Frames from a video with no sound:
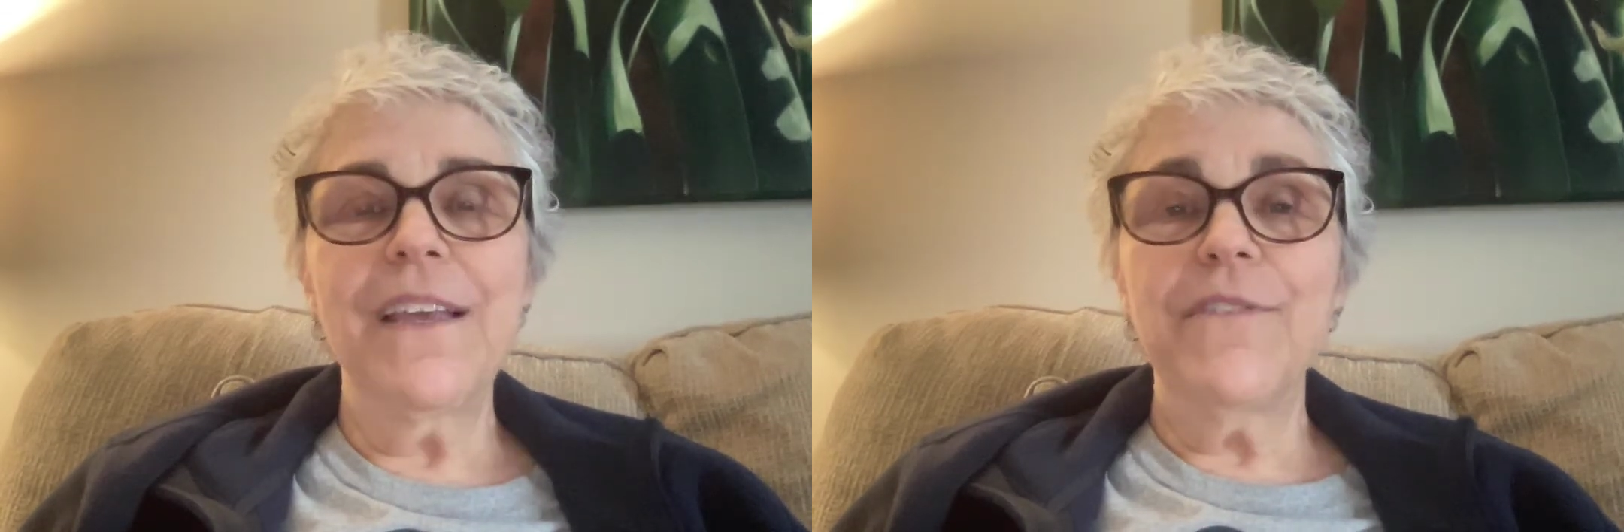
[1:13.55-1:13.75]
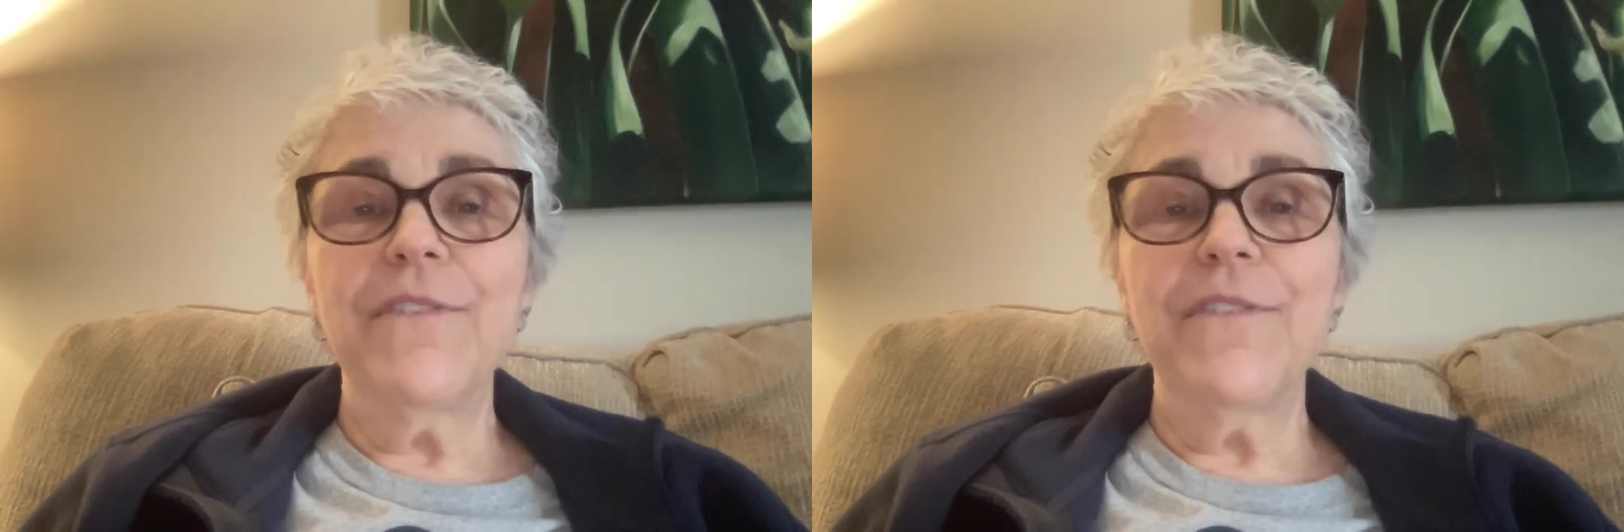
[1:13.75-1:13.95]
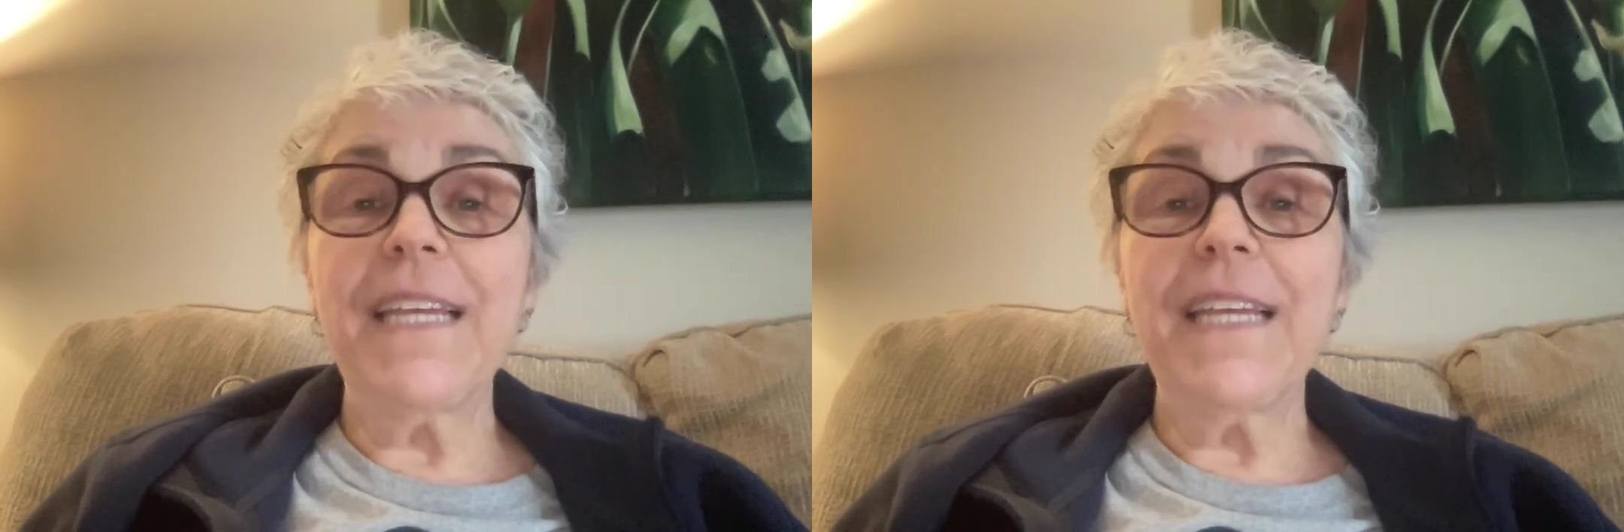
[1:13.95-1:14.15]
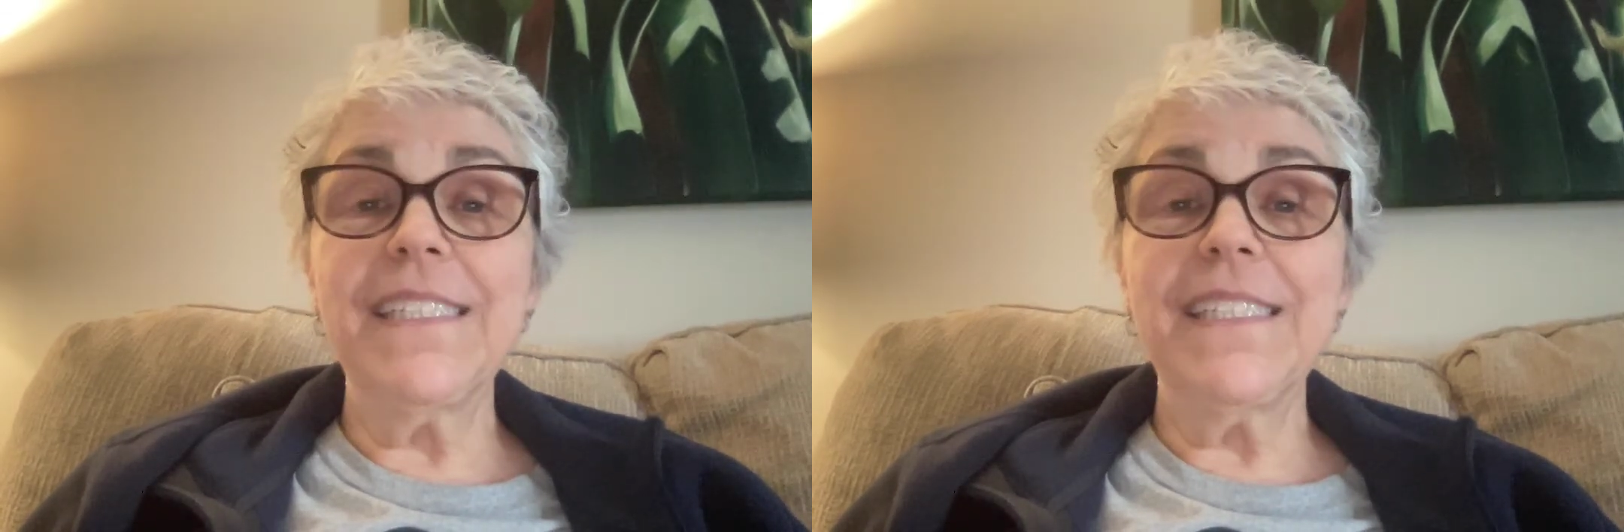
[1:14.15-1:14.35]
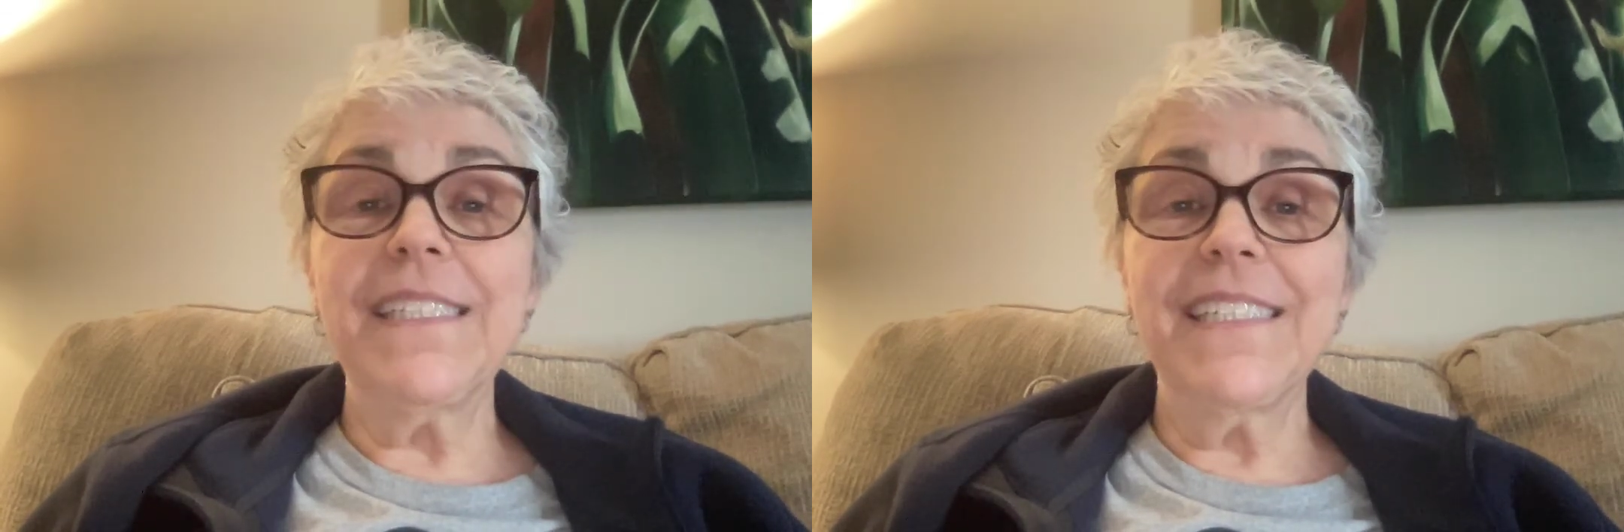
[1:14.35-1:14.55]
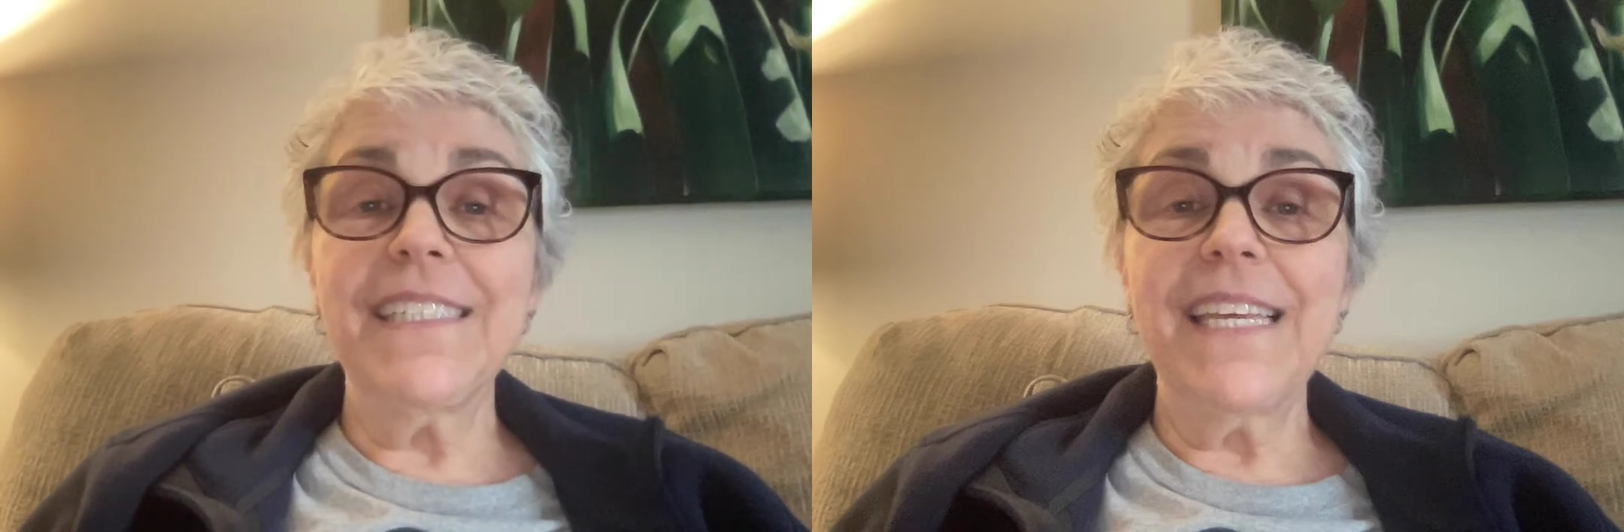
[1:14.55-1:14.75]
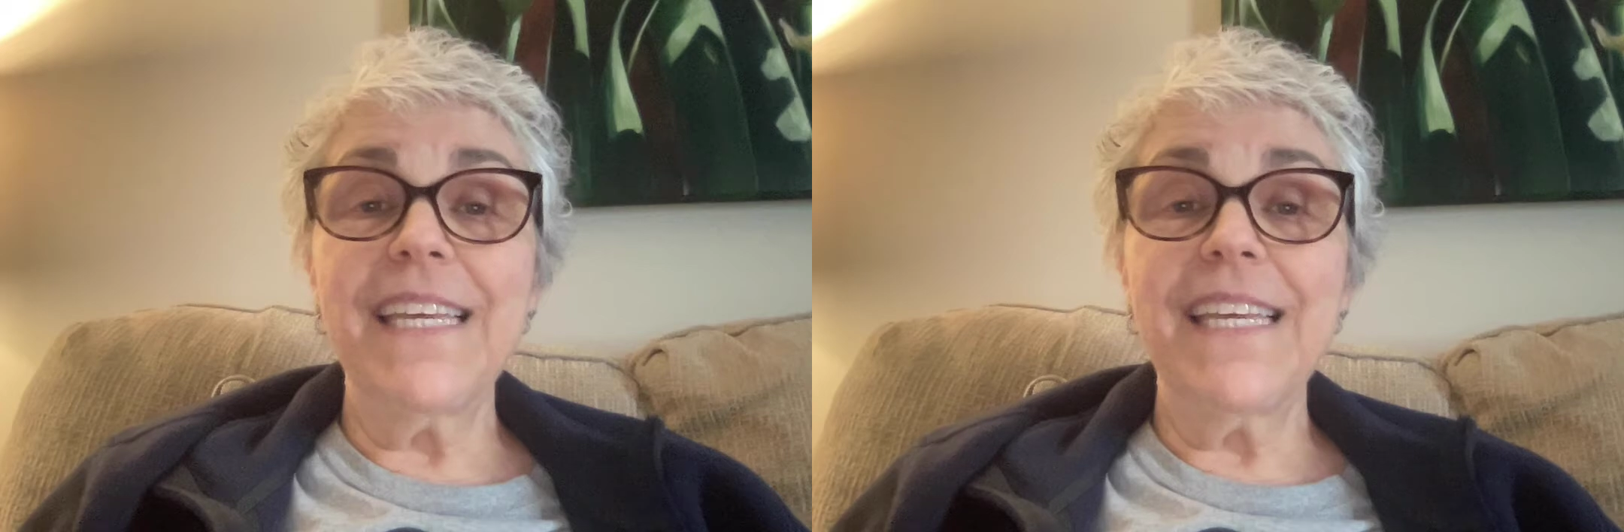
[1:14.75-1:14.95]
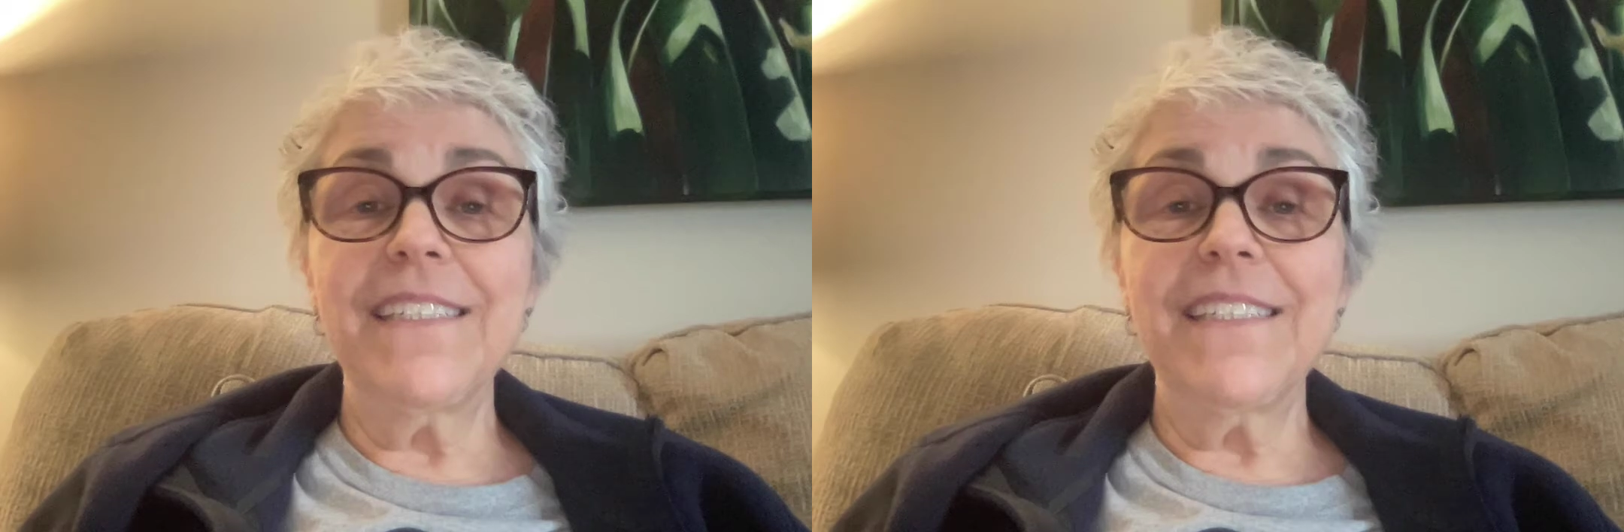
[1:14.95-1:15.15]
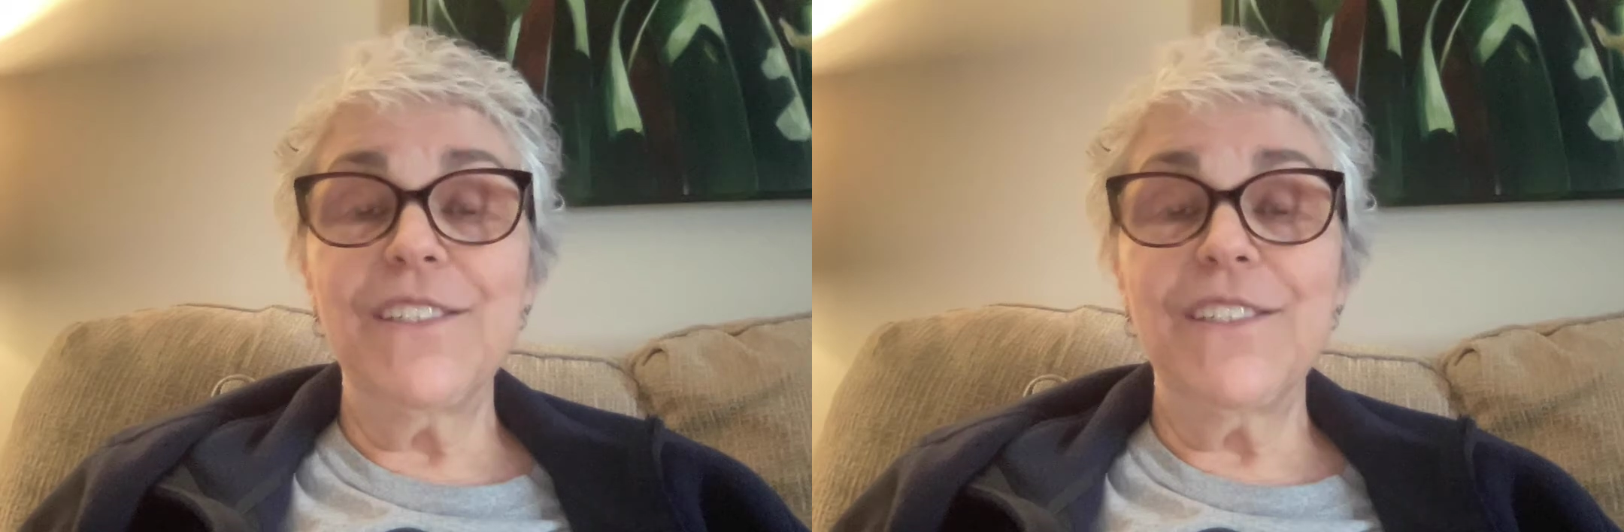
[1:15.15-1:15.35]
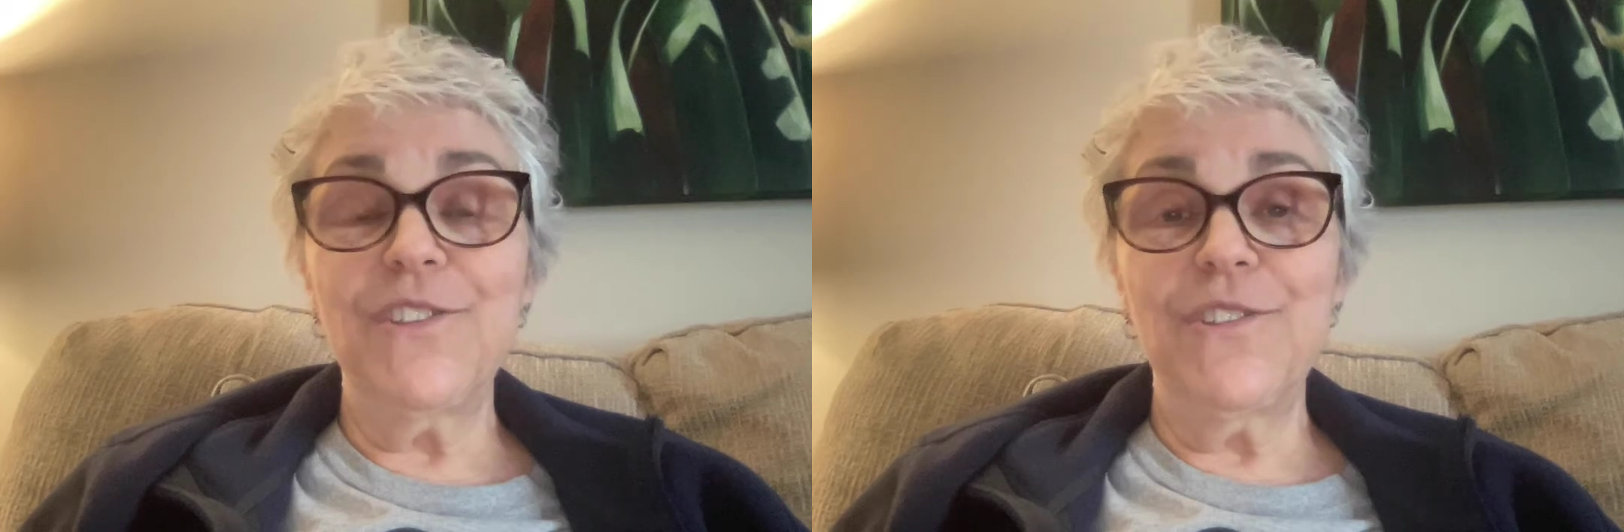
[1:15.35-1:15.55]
from 1998 to